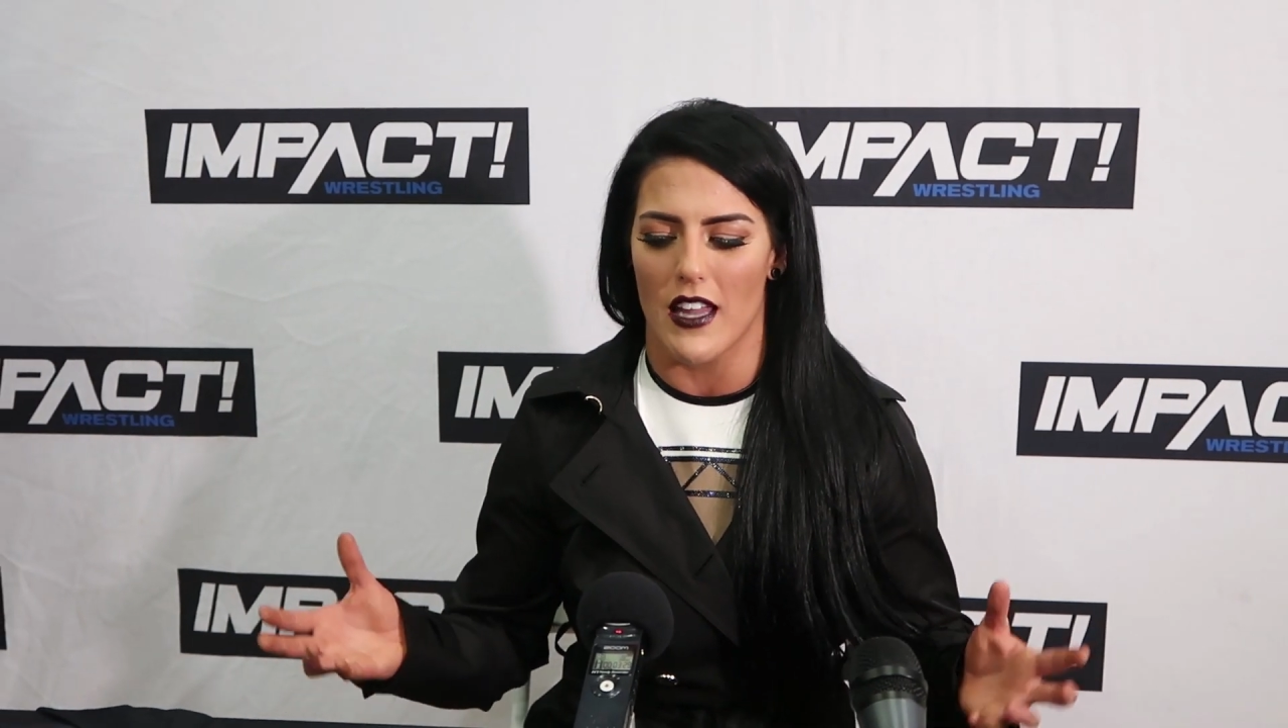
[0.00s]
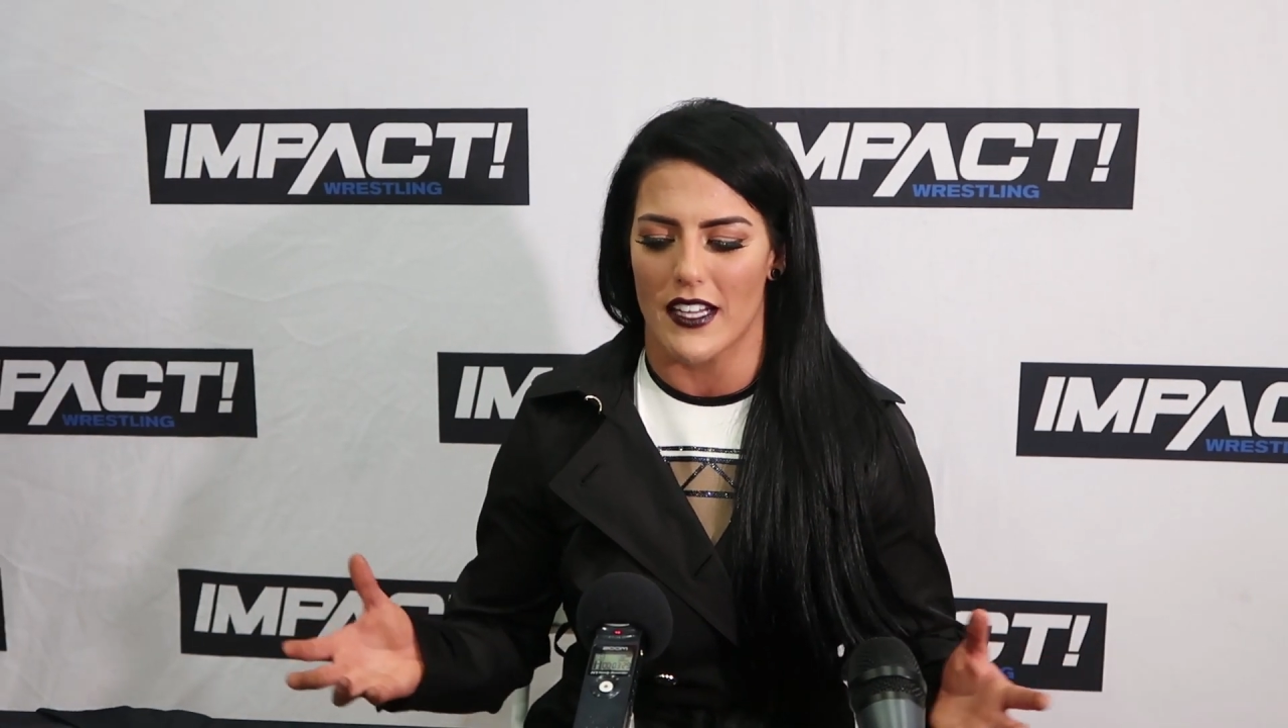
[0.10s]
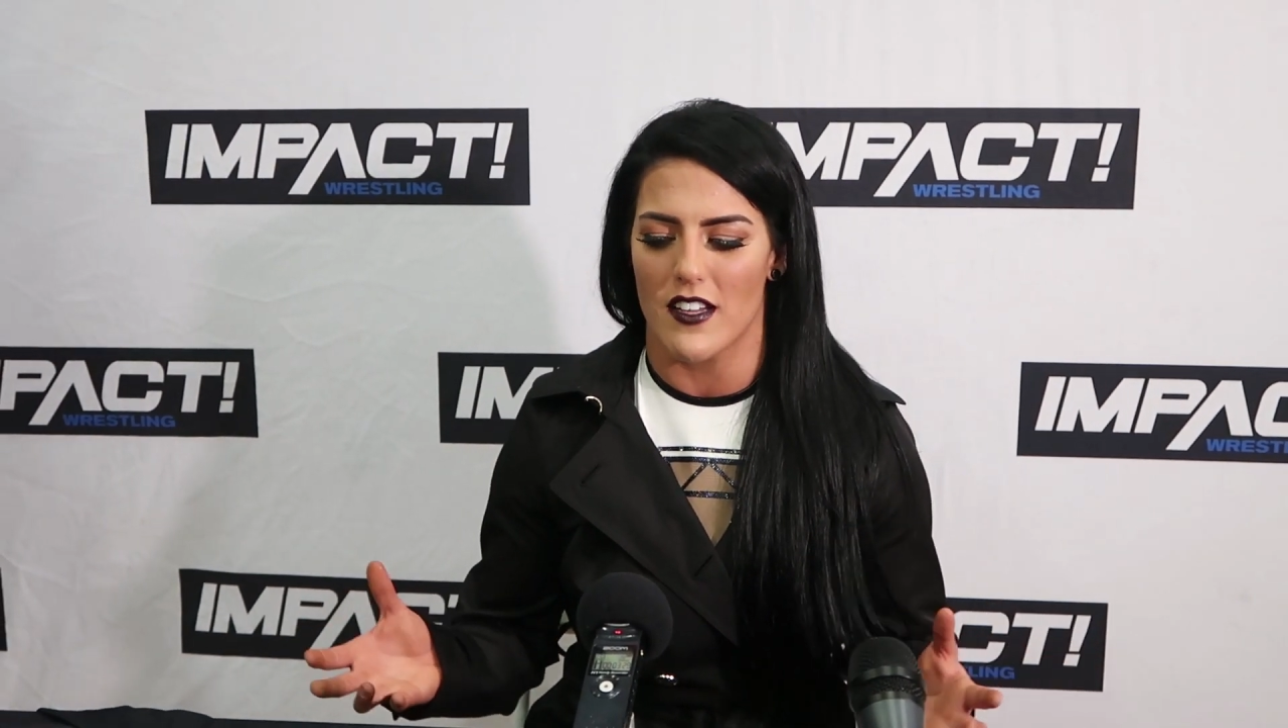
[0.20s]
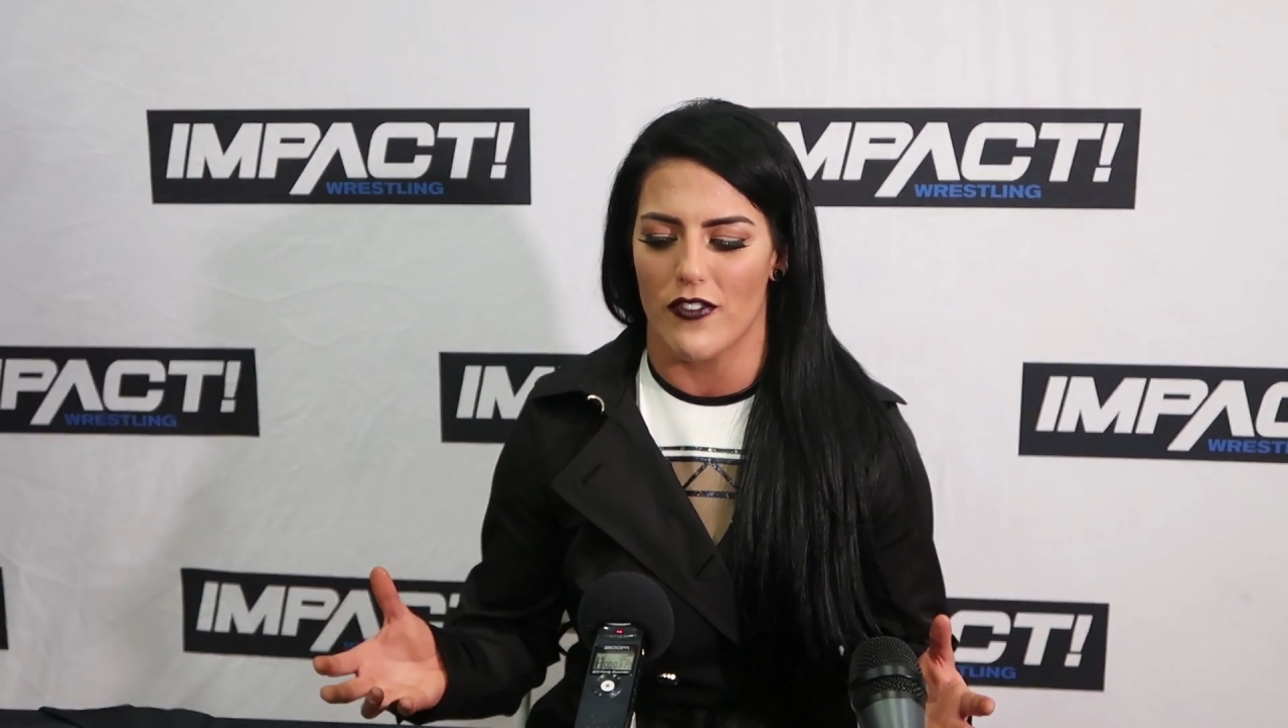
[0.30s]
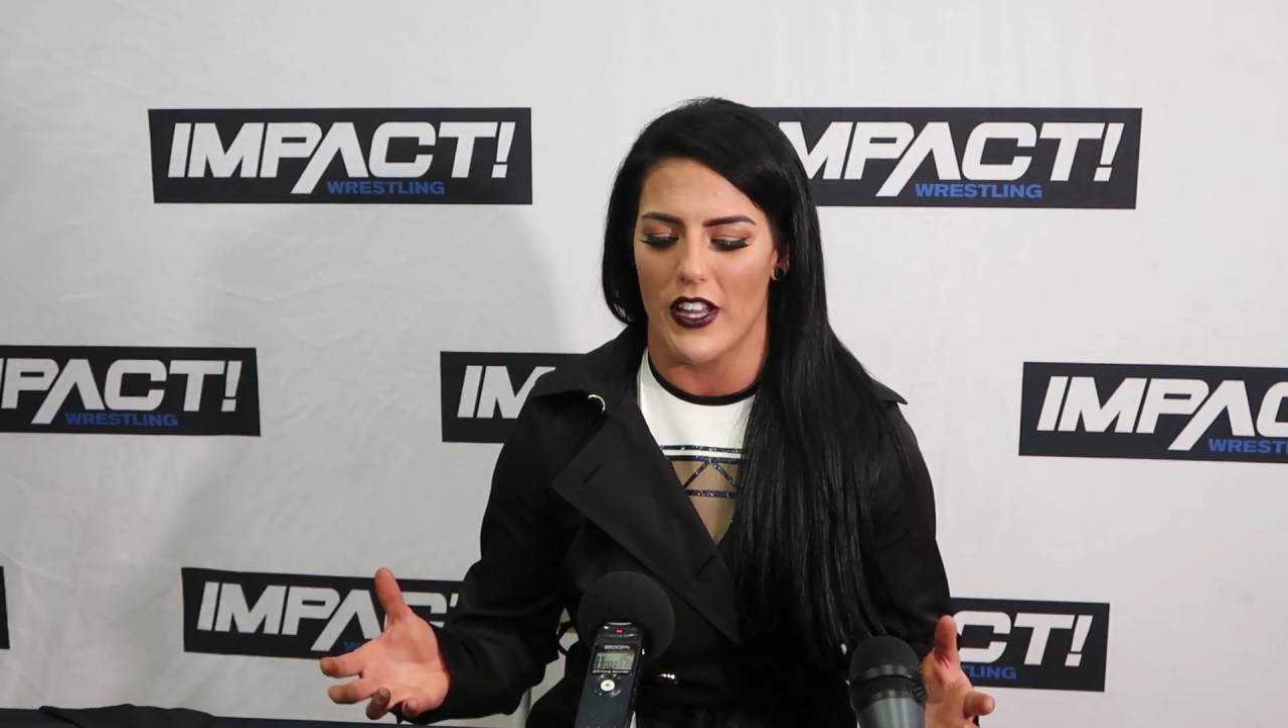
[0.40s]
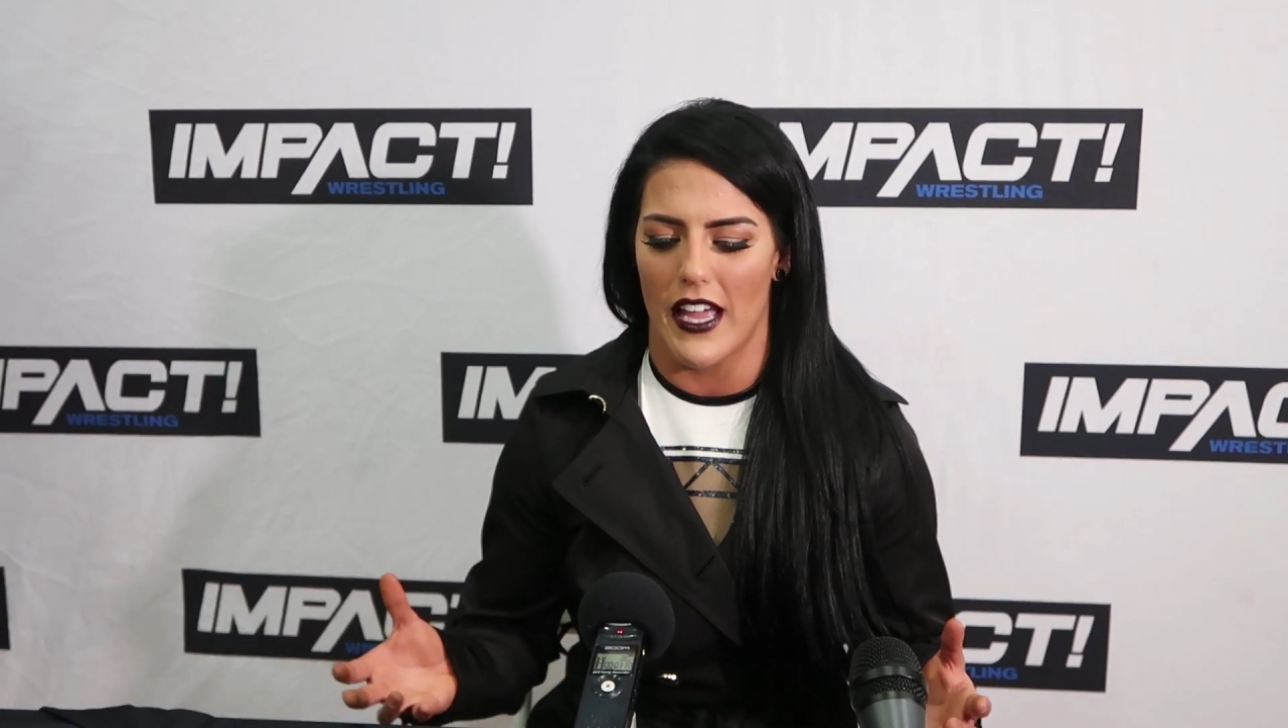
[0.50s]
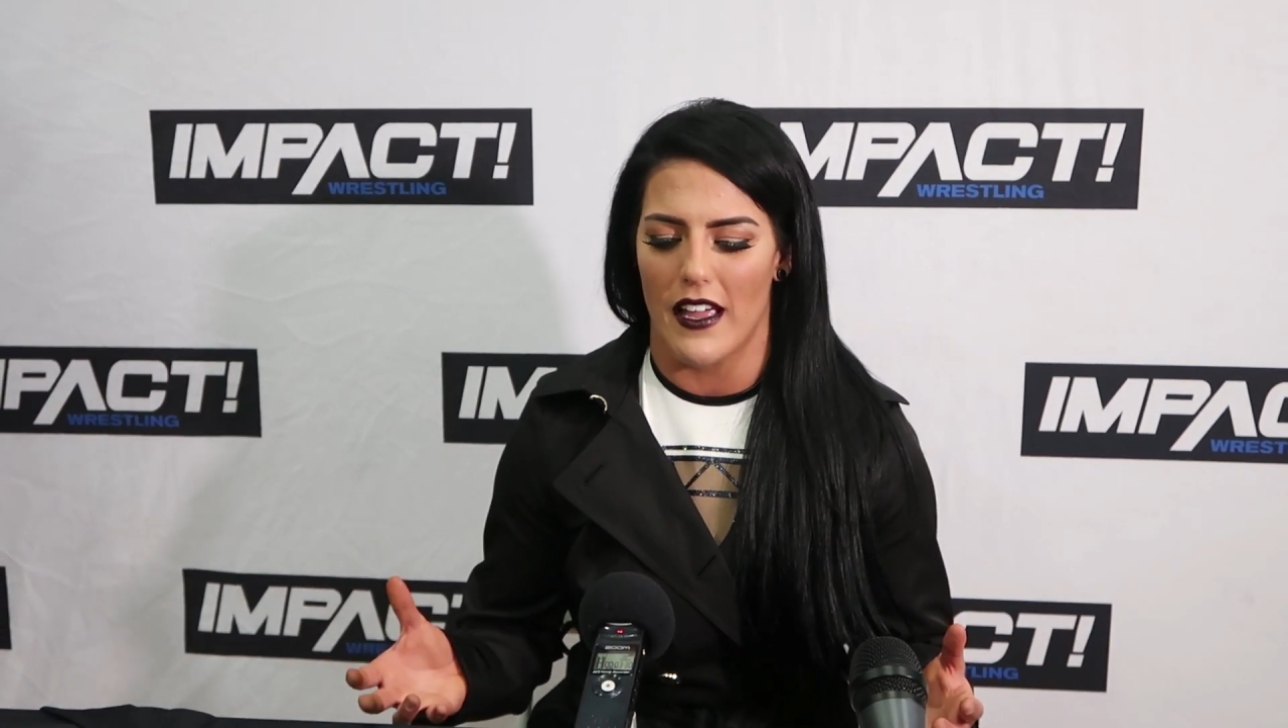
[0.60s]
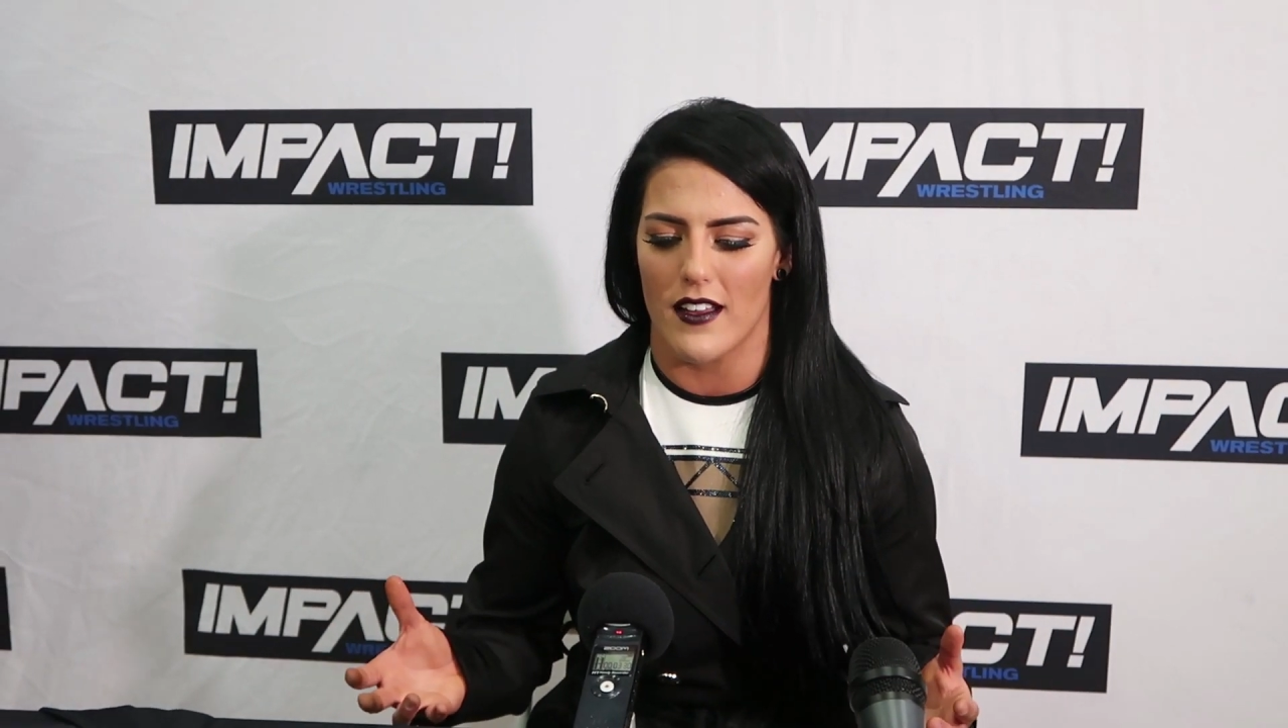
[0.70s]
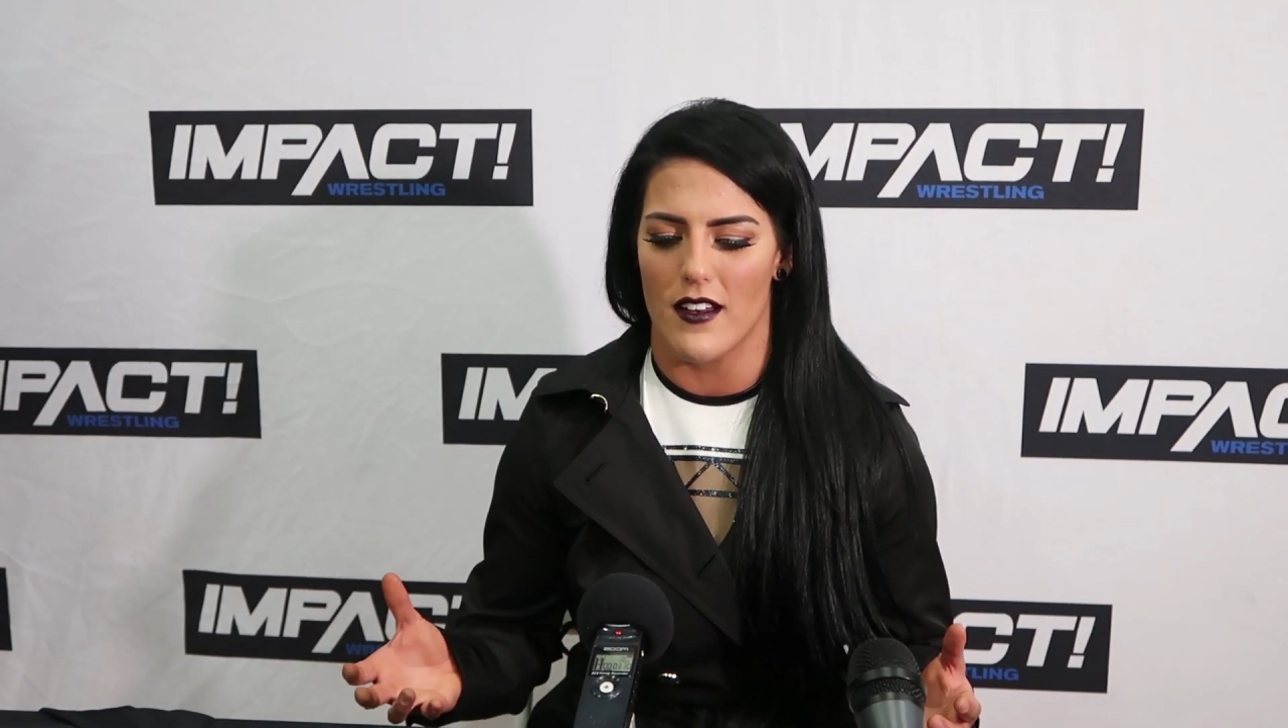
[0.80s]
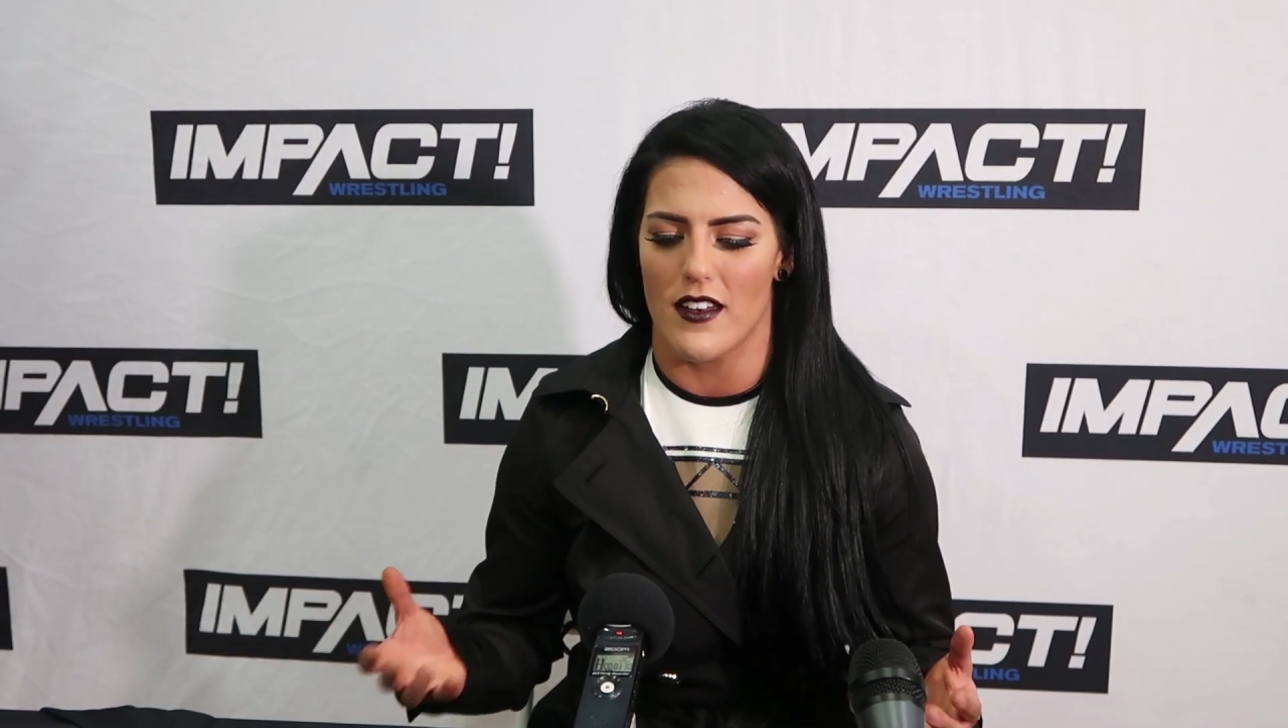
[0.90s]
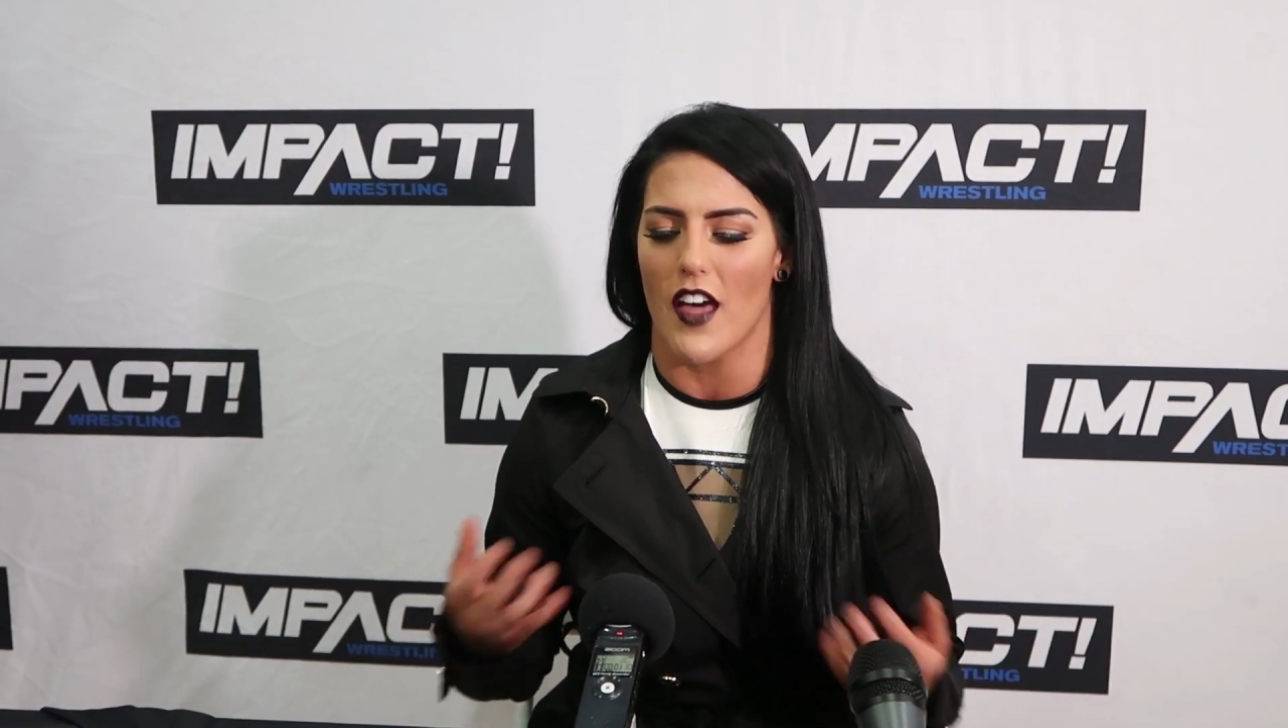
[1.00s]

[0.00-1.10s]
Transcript: collectively,